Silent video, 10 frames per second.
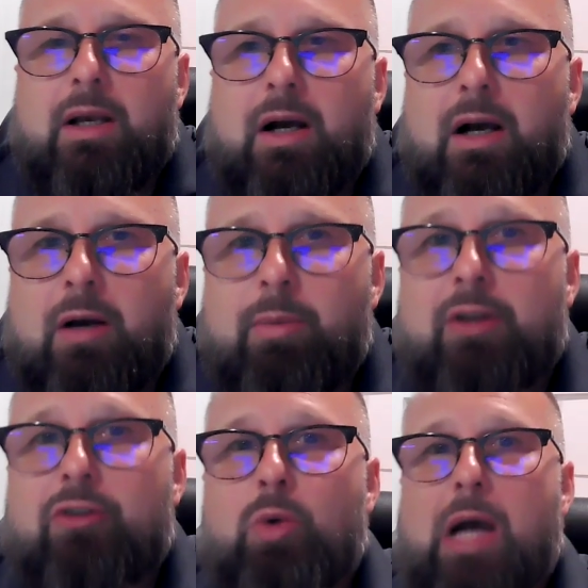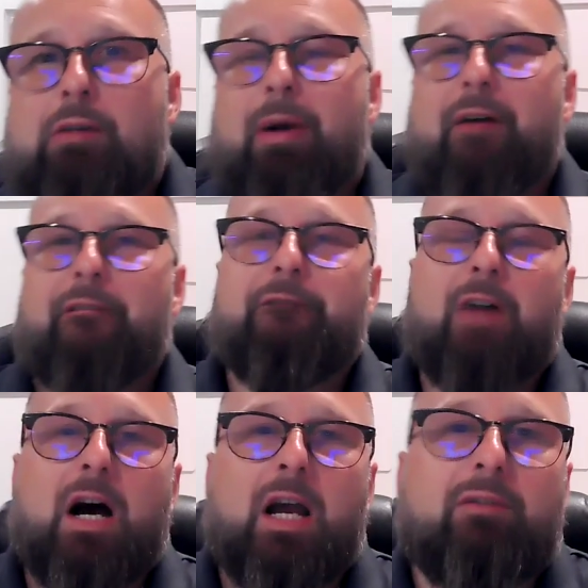I do have about
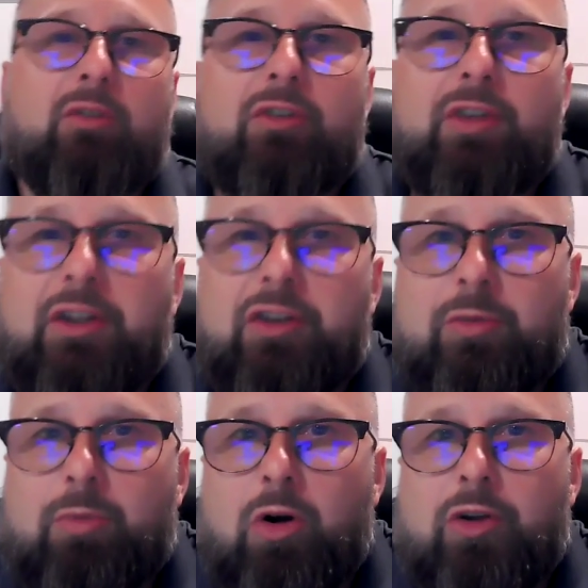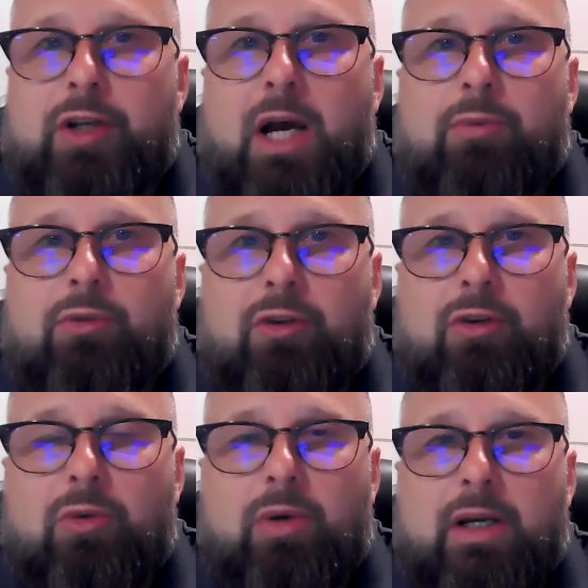5 or 6 small jobs to
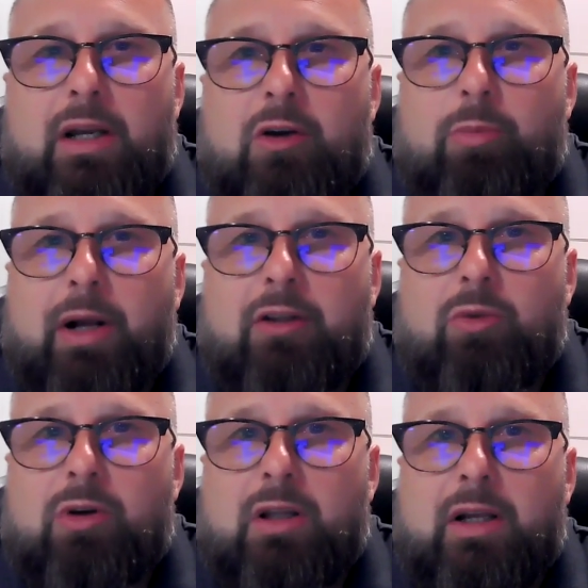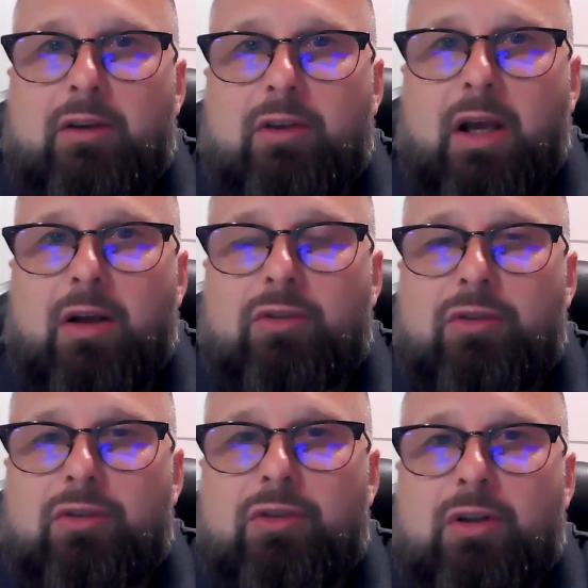do. I got to go back to a client's
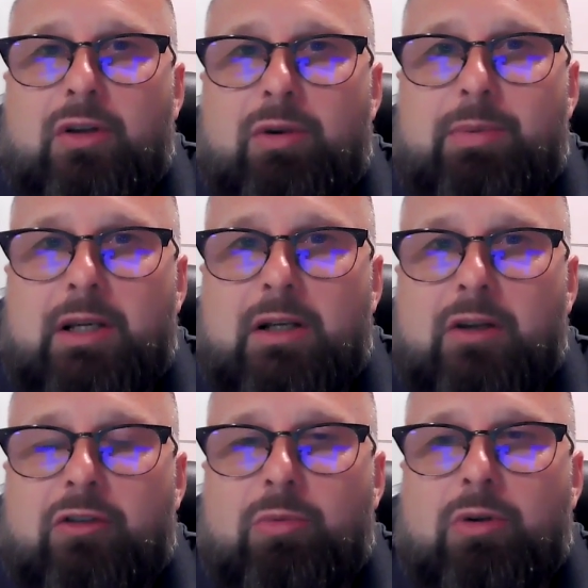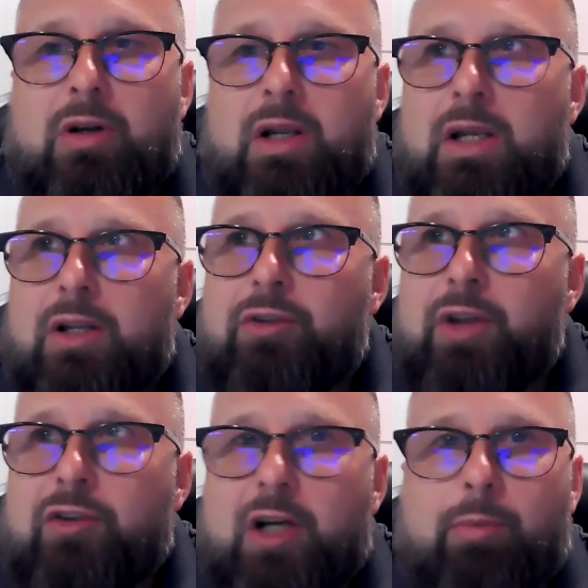house, repeat customer,
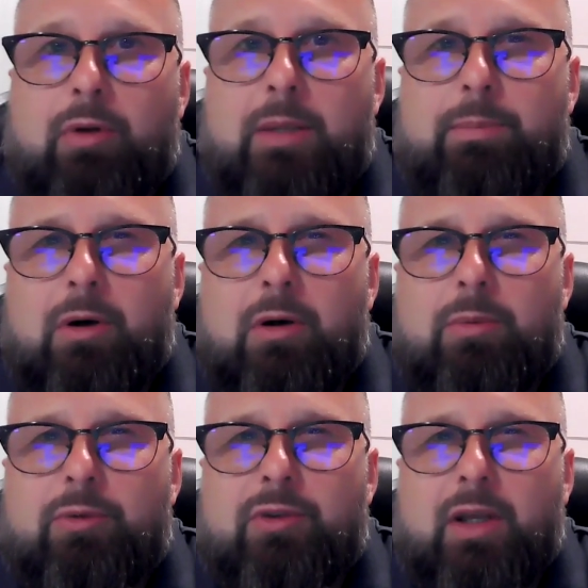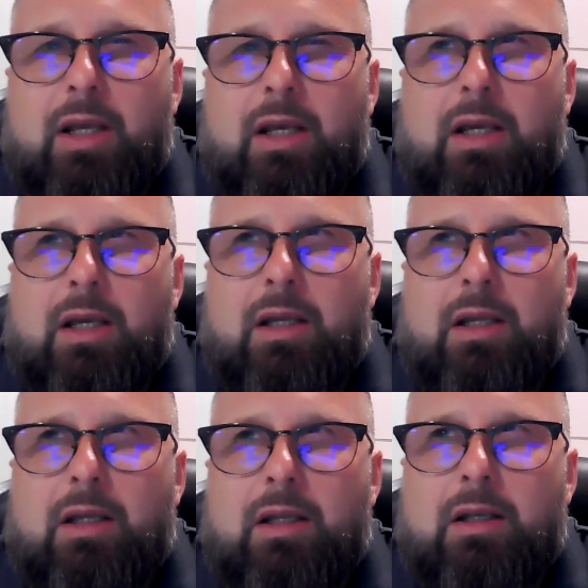change a couple light bulbs
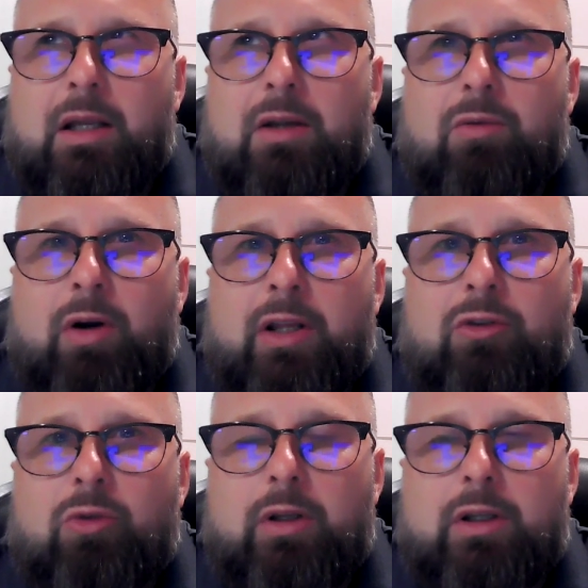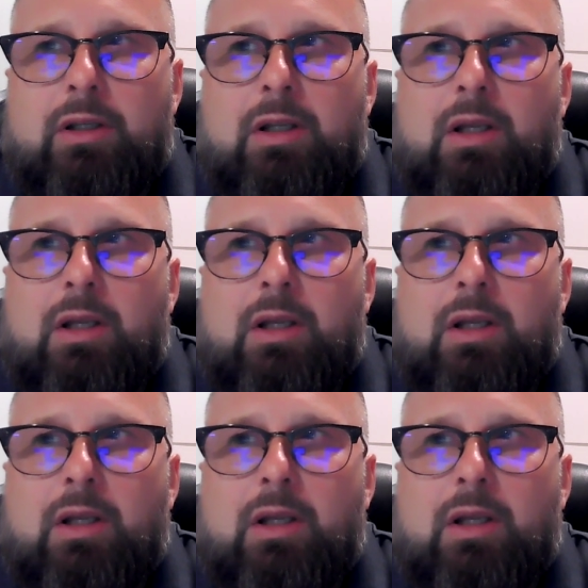and a running toilet.